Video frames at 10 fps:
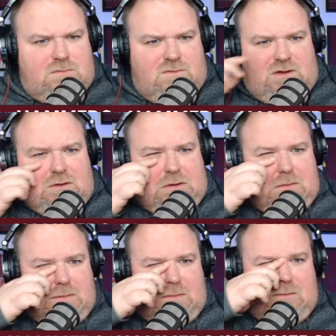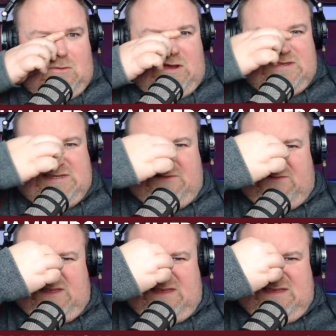I've got some white stuff
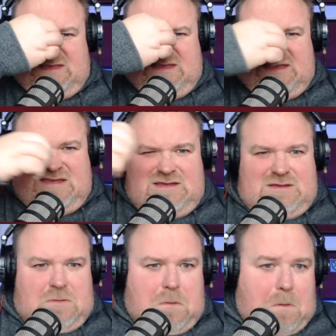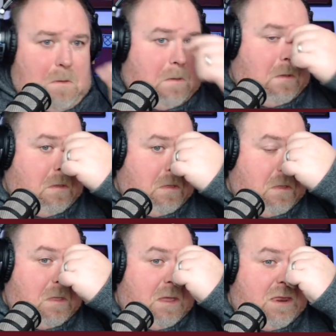there. Hmm.